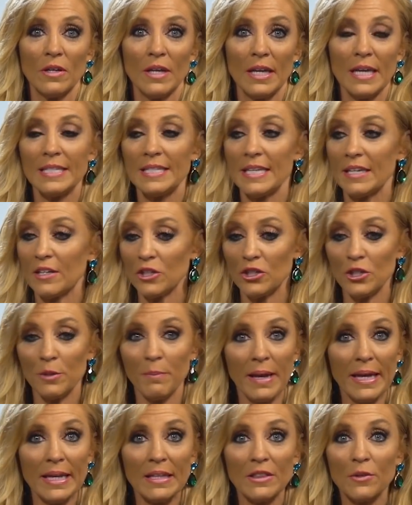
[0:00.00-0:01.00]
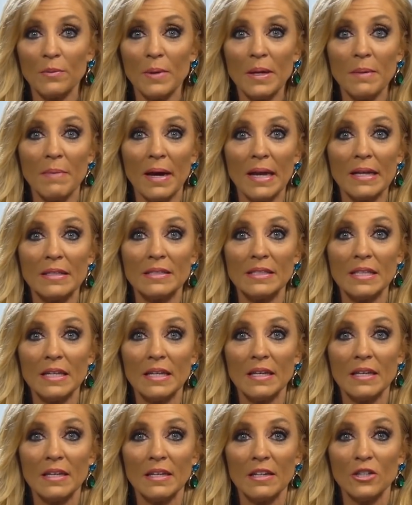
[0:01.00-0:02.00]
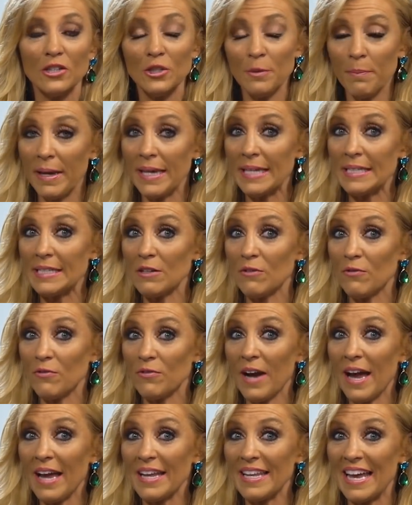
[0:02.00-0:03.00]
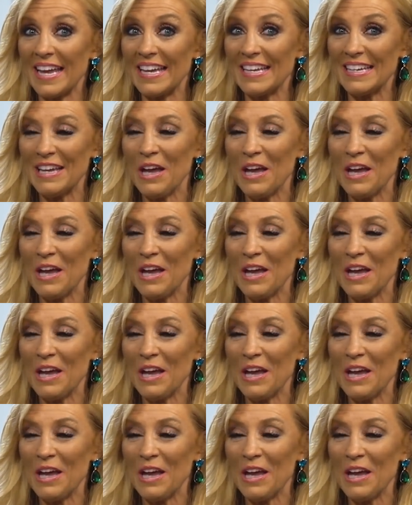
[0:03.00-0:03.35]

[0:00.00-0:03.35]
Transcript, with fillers: He said, could you make it 3 months? Could you make it till Friday?